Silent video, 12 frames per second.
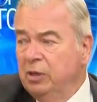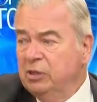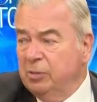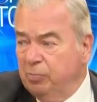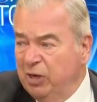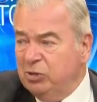
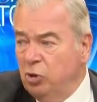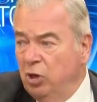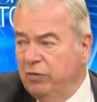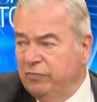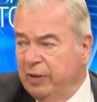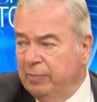suppressed
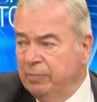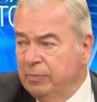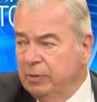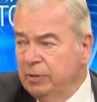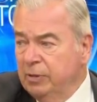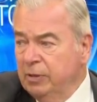all of them
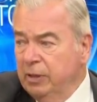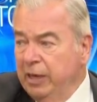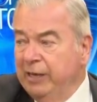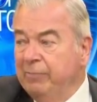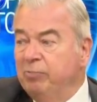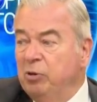
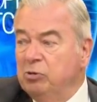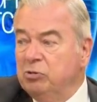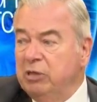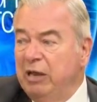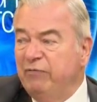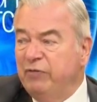and
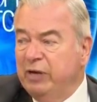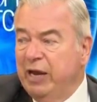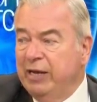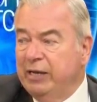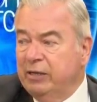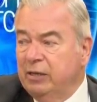imposed a
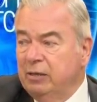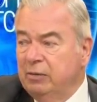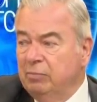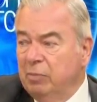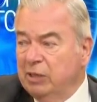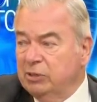fanatic
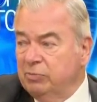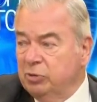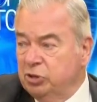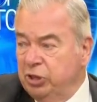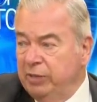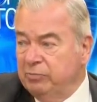Muslim
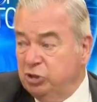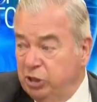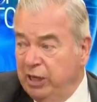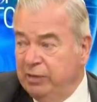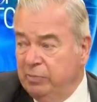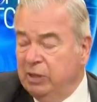regime,
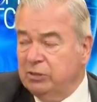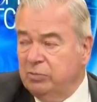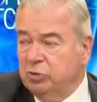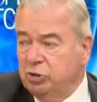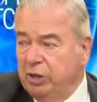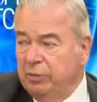Shiite Muslim
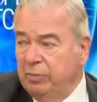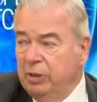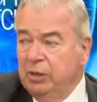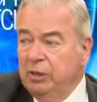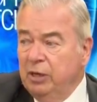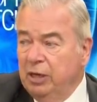regime,
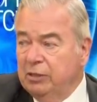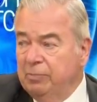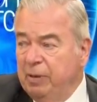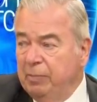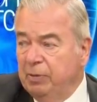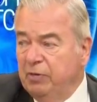on the
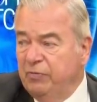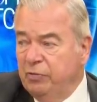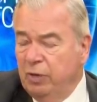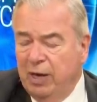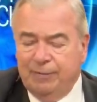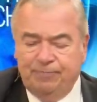people of
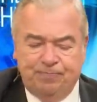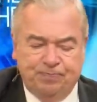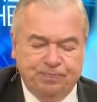Iran.